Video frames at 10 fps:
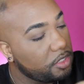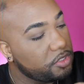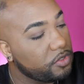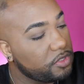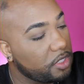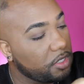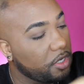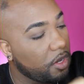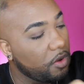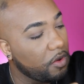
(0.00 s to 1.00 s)
tooth of the
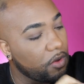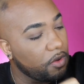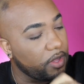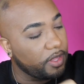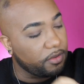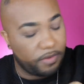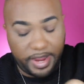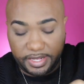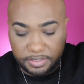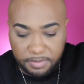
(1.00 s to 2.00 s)
gold and the
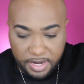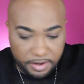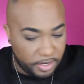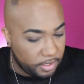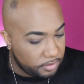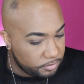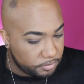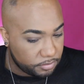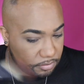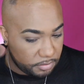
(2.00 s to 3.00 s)
raspberry,
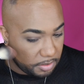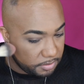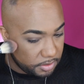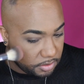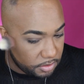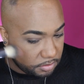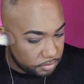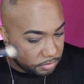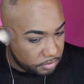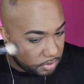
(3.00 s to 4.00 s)
maybe a little
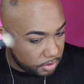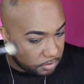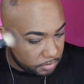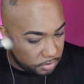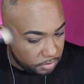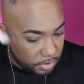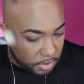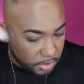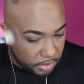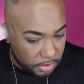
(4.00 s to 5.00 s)
other one,
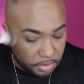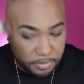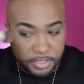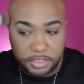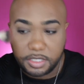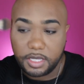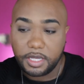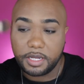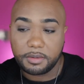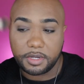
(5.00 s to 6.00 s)
get on the brush,
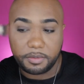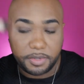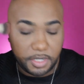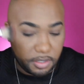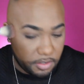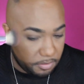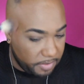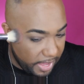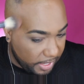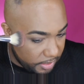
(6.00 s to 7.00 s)
and I'm gonna put it on the
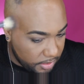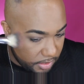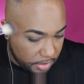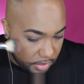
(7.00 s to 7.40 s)
back